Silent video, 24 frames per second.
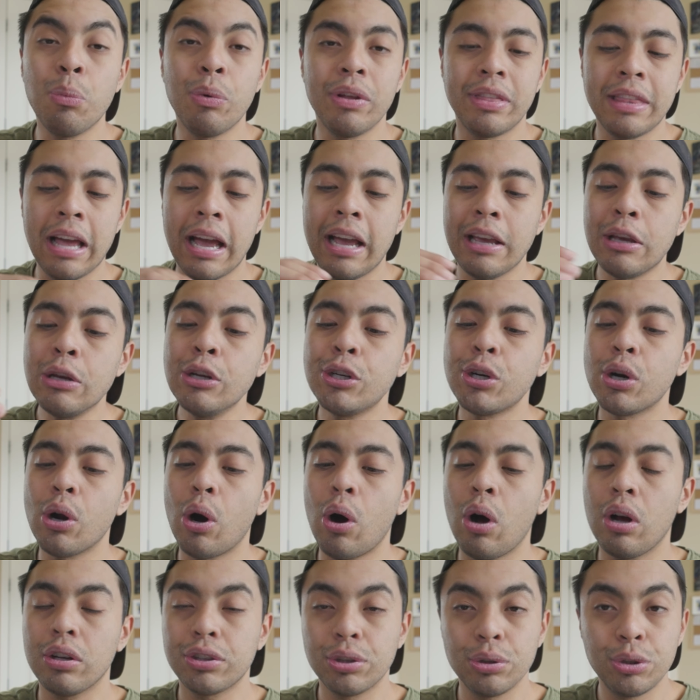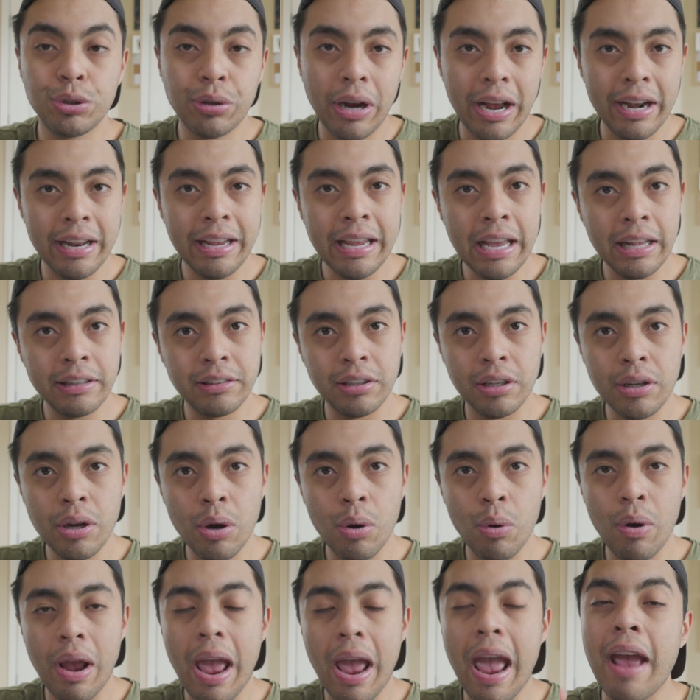with that, you should also try to get to
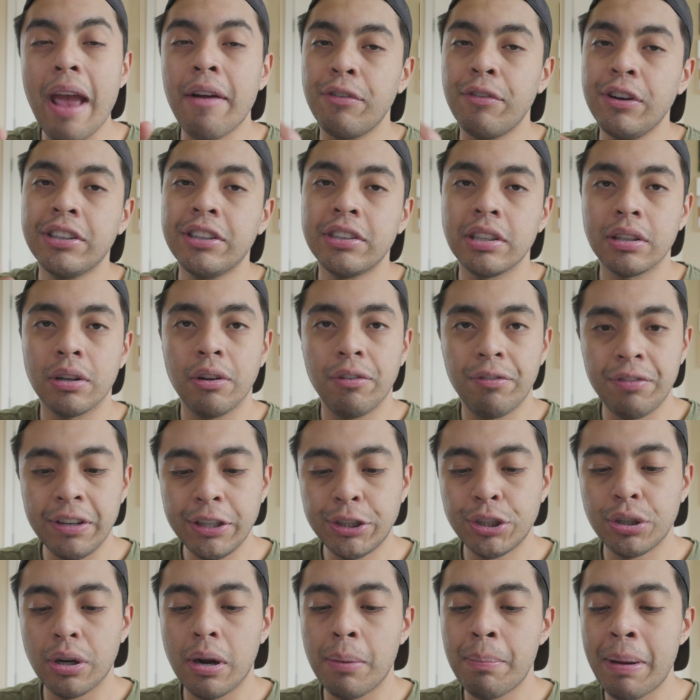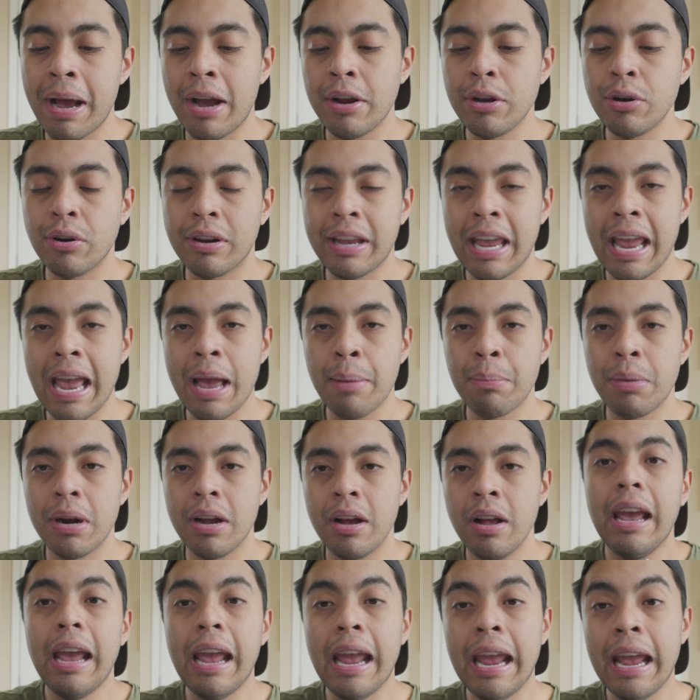know every single feature about your
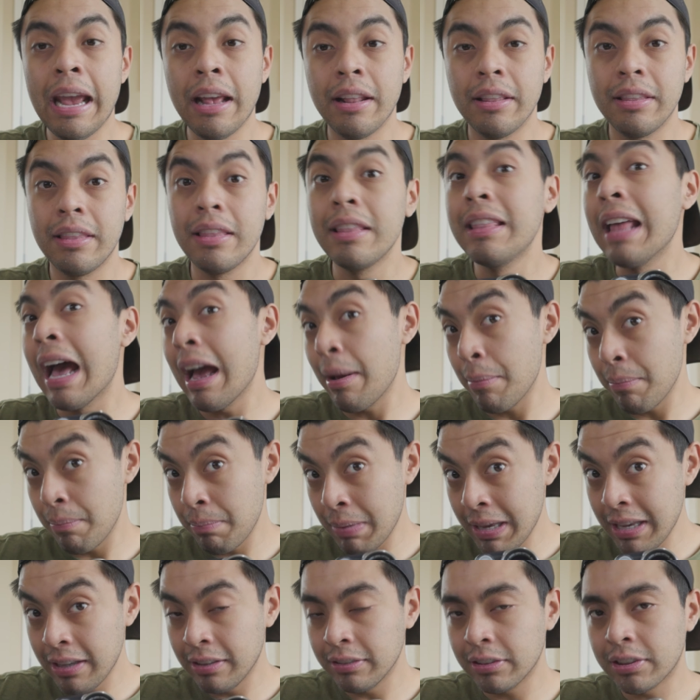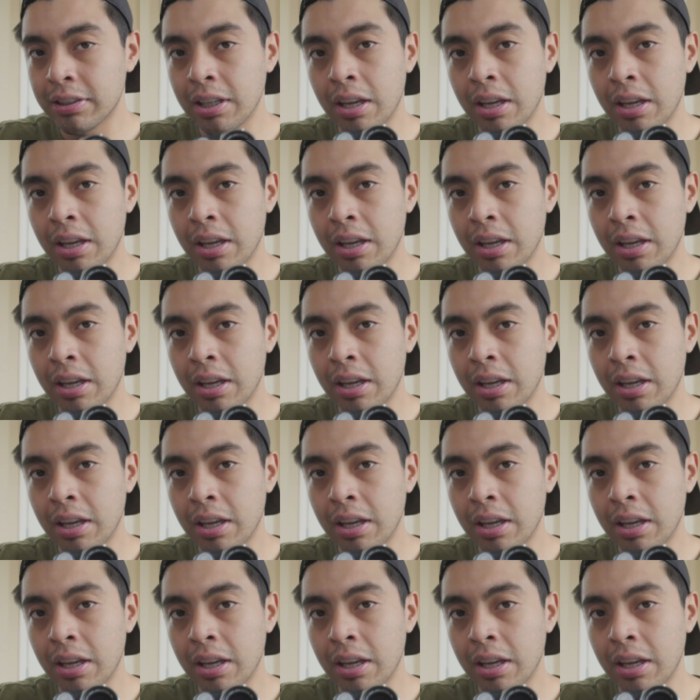camera. And that means